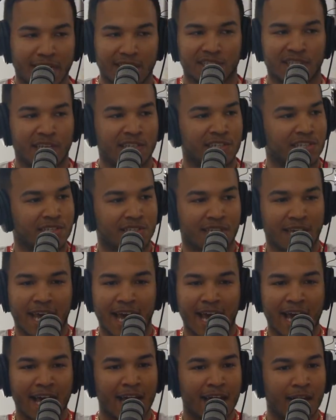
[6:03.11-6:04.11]
you bring attention to
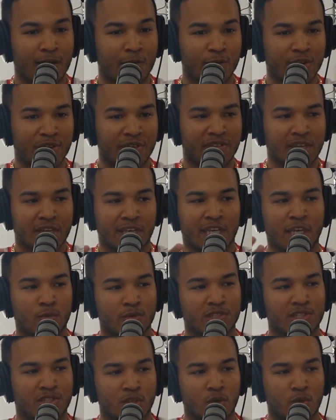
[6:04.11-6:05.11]
everything he
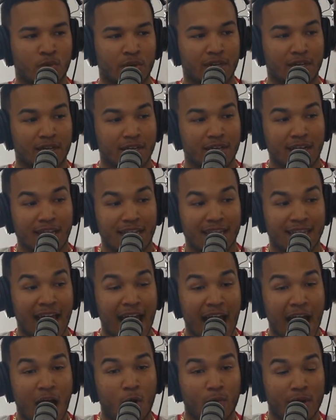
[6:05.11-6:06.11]
was doing.
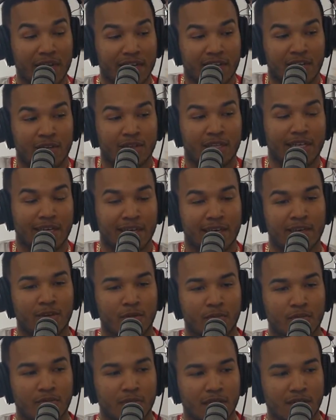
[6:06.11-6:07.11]
Now in killing
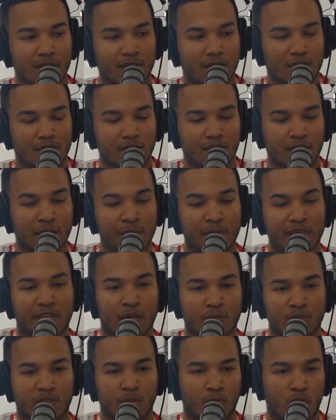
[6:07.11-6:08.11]
him, he
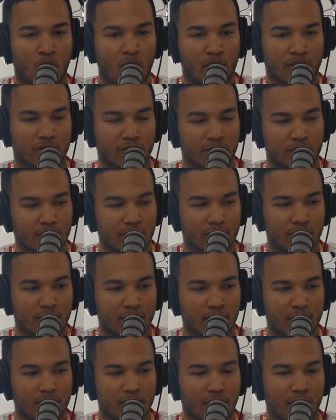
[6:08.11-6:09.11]
becomes a martyr.
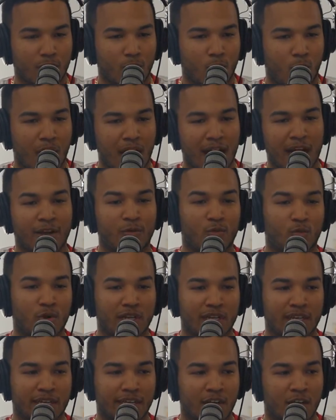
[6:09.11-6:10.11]
Why
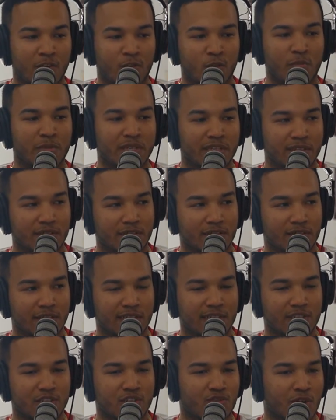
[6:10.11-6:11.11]
would a government
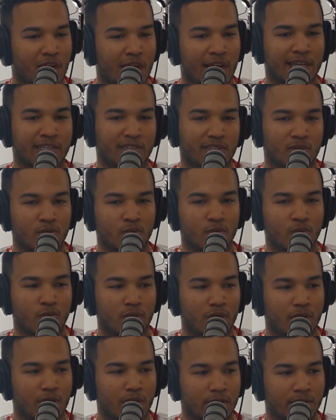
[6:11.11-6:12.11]
that is trying
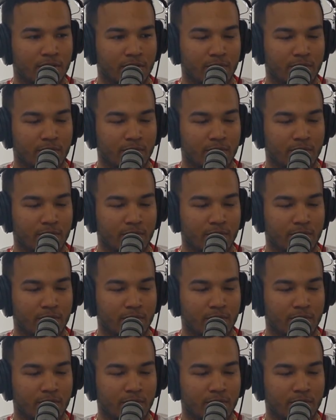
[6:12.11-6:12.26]
to